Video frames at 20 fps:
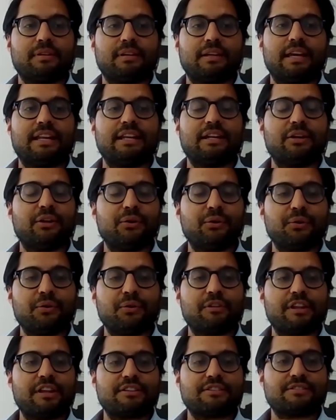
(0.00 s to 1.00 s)
in
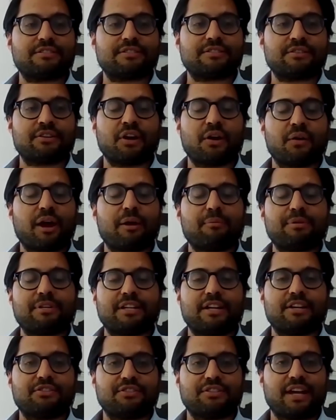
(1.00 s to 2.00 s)
law, there's
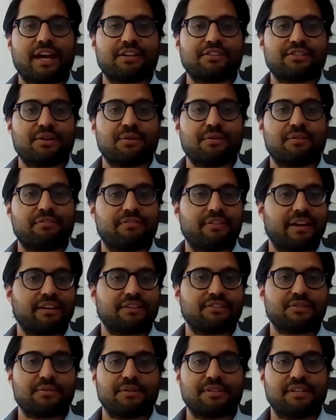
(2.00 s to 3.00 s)
cohabitation has no
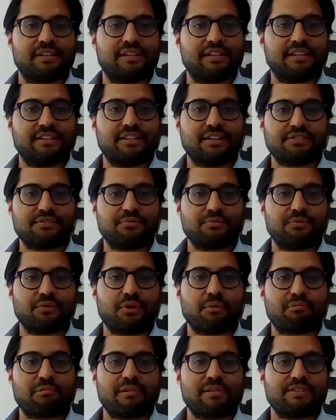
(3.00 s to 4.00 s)
effect. So it doesn't
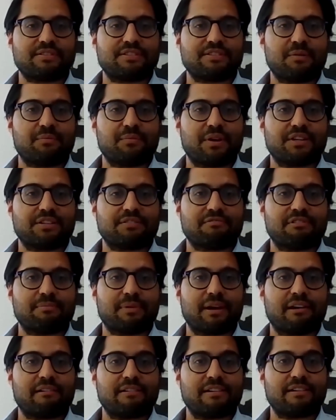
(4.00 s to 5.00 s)
operate the same way as
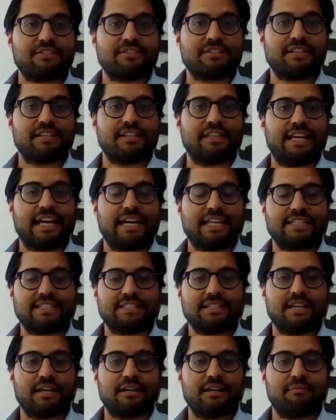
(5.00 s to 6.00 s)
remarriage in that
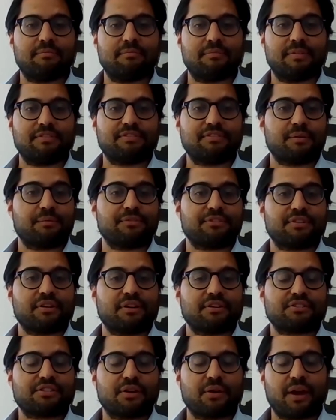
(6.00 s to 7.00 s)
someone
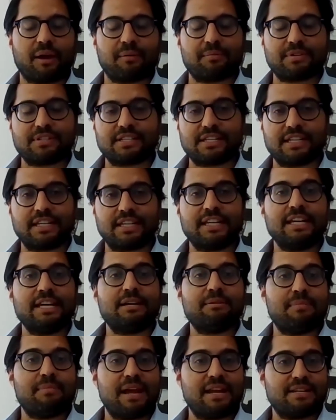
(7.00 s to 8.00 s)
starts cohabiting,
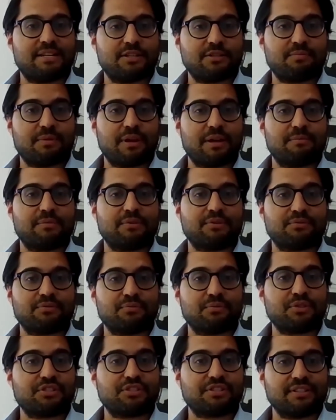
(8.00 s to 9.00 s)
maintenance payments
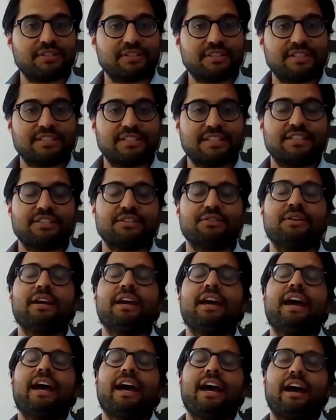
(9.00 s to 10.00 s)
would still continue.
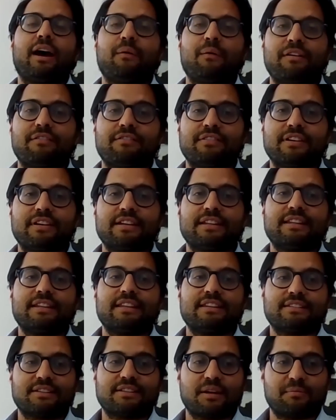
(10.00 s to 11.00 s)
However,
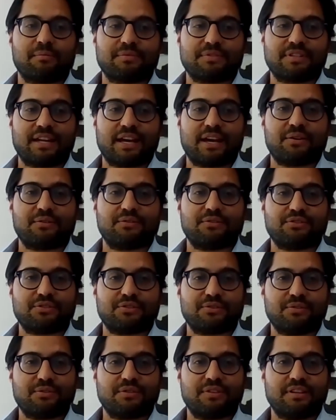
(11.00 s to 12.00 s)
this comes down
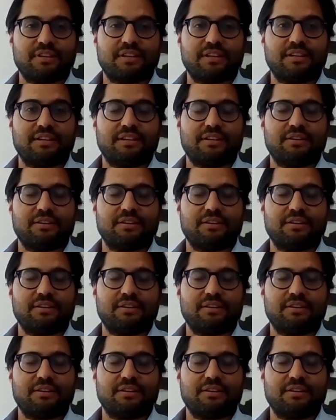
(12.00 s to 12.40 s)
to the